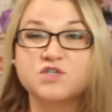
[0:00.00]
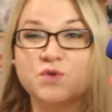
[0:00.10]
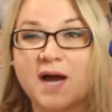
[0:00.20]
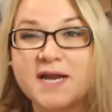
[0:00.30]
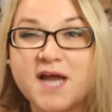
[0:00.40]

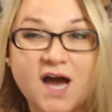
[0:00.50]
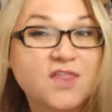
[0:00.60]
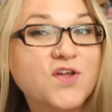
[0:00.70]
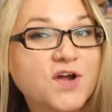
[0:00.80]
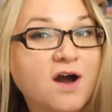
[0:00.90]
tried
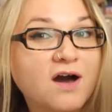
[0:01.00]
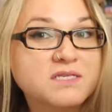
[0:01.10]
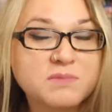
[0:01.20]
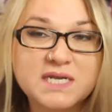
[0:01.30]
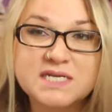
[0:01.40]
other
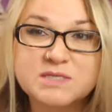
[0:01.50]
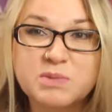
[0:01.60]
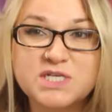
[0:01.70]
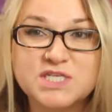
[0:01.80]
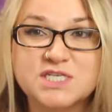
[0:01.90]
cosmetic
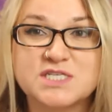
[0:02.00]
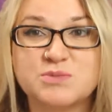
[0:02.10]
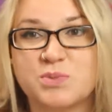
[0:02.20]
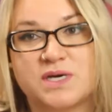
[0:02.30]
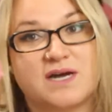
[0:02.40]
sponges,
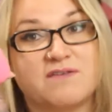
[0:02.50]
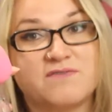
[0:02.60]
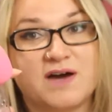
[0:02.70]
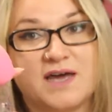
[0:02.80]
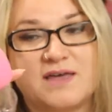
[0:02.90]
but I
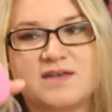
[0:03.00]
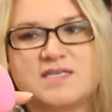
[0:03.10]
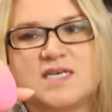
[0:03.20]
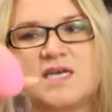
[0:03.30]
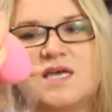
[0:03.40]

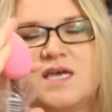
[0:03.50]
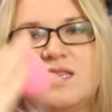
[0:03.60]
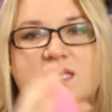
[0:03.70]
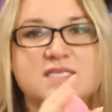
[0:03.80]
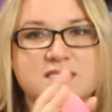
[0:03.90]
find
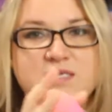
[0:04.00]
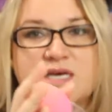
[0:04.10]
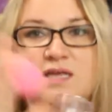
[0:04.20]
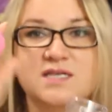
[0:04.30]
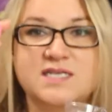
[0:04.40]
the
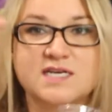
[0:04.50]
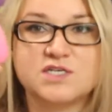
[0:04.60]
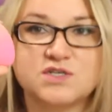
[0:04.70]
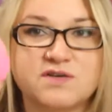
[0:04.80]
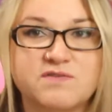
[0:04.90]

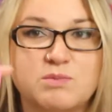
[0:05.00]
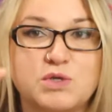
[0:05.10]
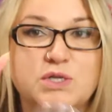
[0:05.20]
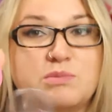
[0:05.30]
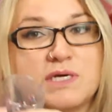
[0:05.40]
texture of the
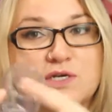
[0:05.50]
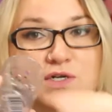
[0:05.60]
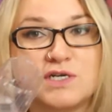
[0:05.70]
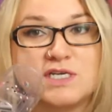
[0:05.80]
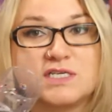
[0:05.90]
Beauty
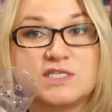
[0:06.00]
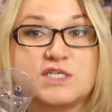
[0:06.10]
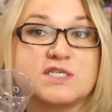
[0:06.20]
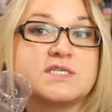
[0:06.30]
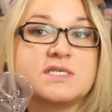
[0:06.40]
Blender is
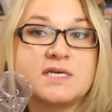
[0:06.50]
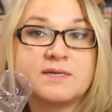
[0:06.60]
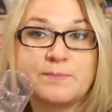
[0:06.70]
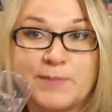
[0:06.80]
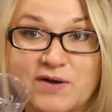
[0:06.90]
just
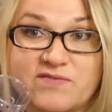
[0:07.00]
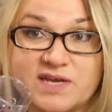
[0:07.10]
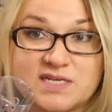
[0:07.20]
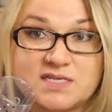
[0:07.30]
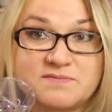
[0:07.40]

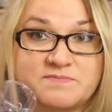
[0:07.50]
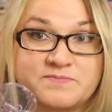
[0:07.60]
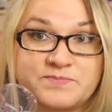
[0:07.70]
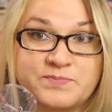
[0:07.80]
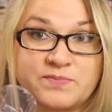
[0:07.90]
perfect.
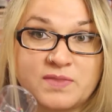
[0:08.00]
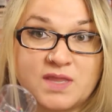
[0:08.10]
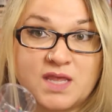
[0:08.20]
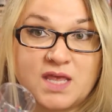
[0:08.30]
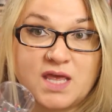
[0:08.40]

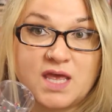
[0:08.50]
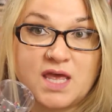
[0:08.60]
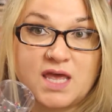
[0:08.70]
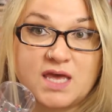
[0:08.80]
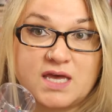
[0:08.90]

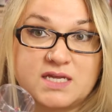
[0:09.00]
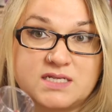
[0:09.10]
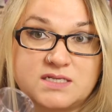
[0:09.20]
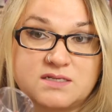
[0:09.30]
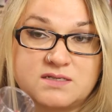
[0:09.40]

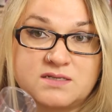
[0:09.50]
And